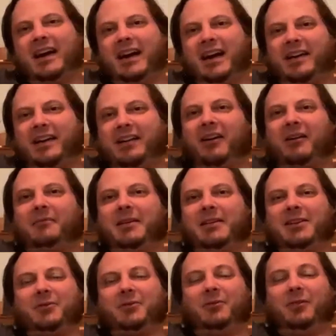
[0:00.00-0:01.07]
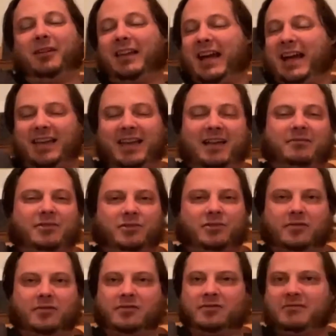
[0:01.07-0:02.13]
And I remember you were like, yeah,
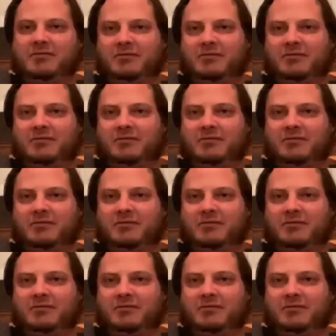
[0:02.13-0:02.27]
sure.